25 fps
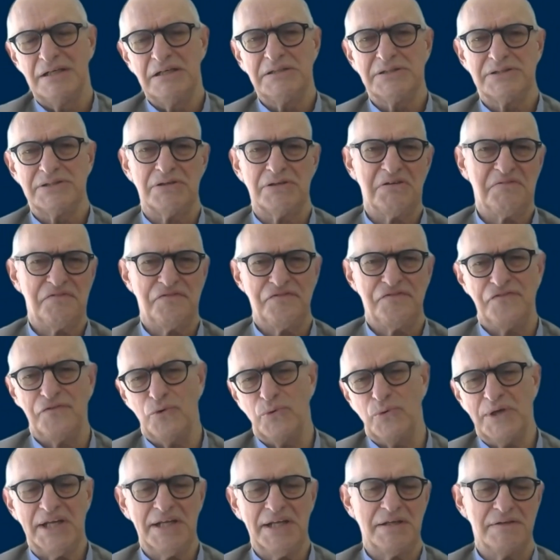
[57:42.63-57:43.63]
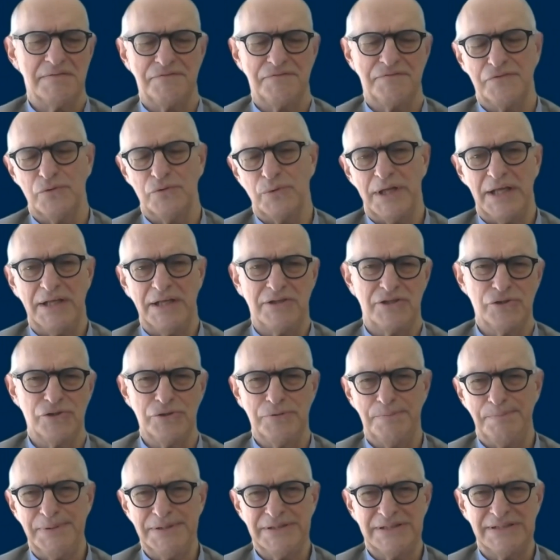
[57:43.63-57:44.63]
sort of 40 to
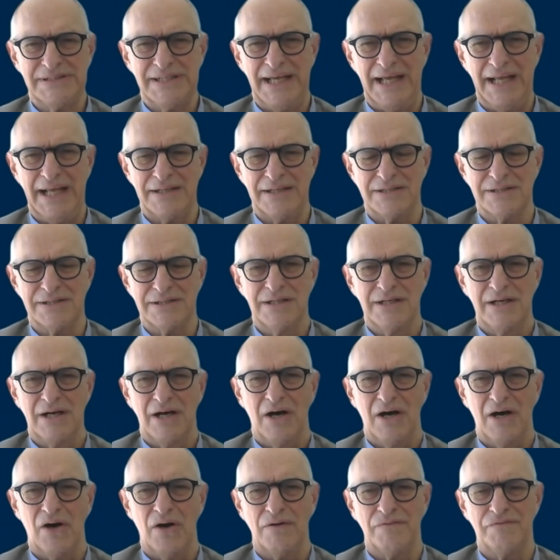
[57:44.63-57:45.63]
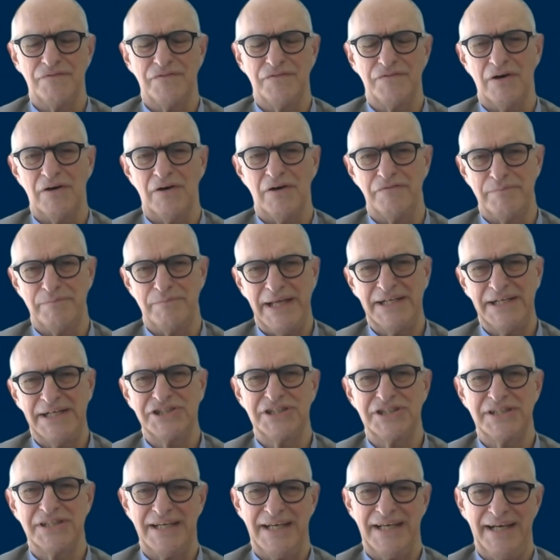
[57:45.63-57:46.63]
42% of
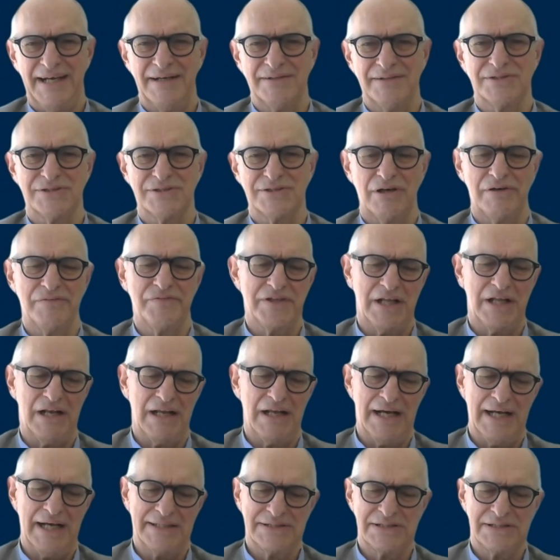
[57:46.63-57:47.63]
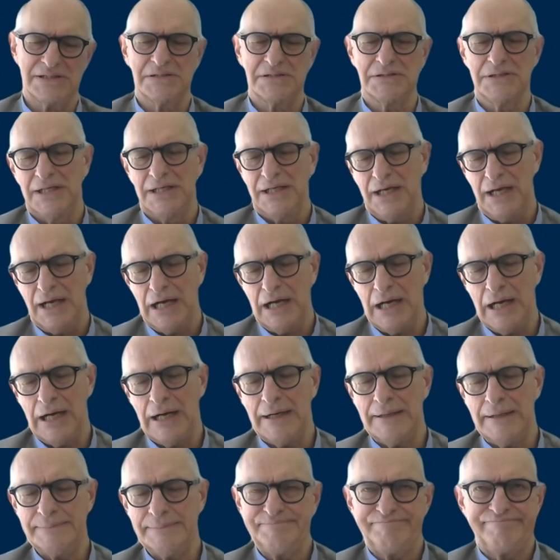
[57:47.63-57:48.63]
managed accounts over the last
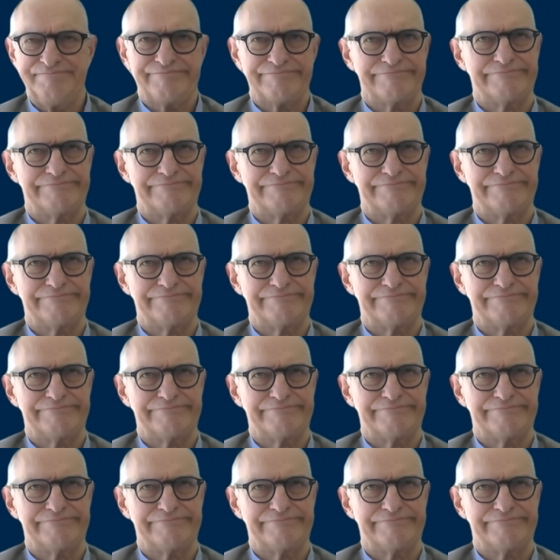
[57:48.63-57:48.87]
3-4